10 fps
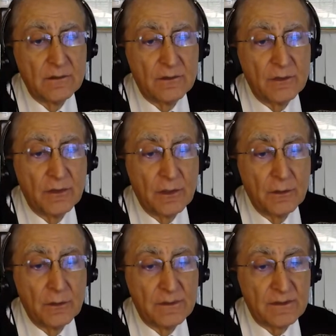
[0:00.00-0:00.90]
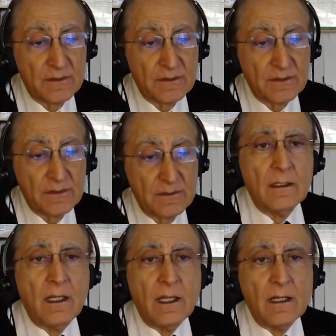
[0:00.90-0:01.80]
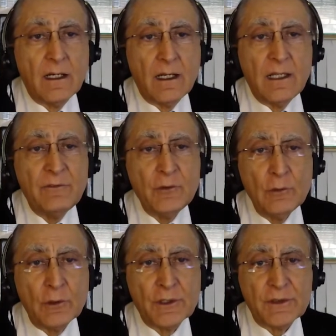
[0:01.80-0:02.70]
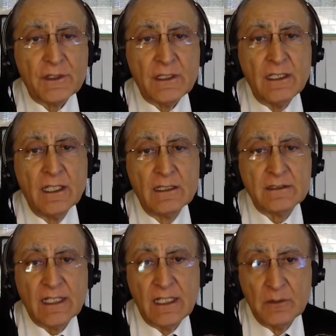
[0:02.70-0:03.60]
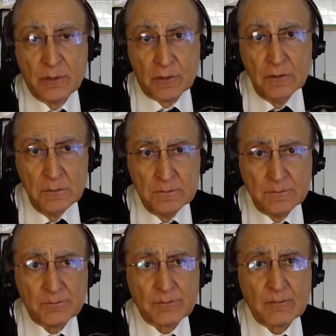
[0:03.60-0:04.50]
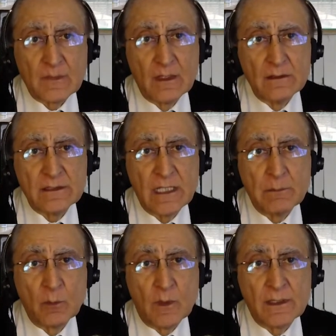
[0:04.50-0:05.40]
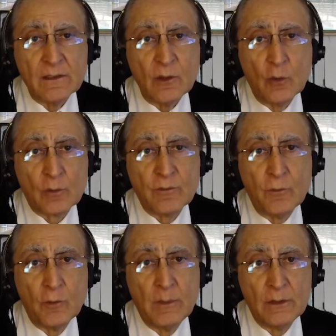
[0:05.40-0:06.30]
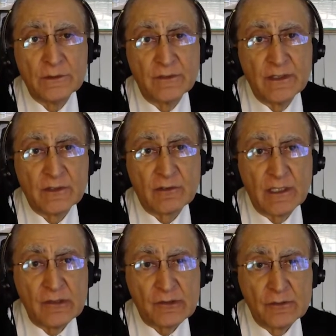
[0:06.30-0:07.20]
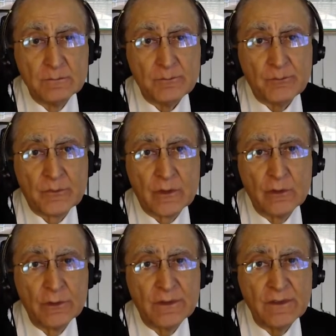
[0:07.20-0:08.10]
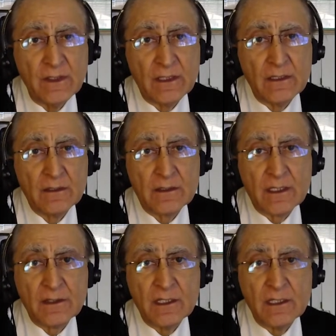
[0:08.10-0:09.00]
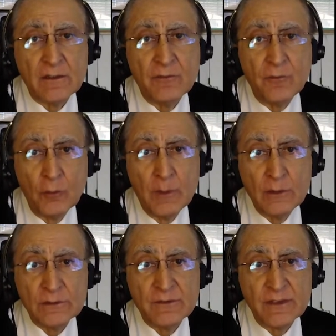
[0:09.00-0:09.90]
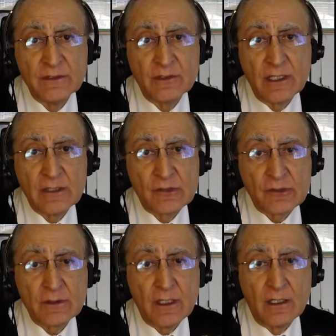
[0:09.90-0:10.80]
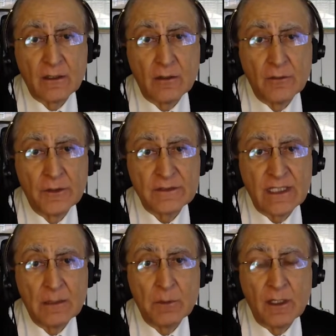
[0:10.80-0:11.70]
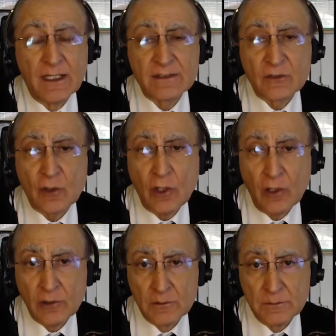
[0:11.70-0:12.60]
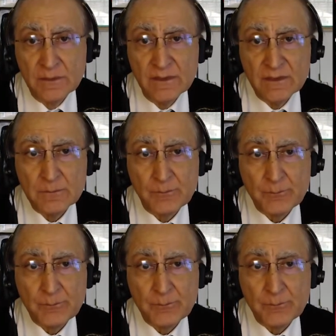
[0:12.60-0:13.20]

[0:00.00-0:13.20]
to those. If you look at the table 1, called 4 modes of integration, you'll see that the 4 modes of integration are on the table as columns.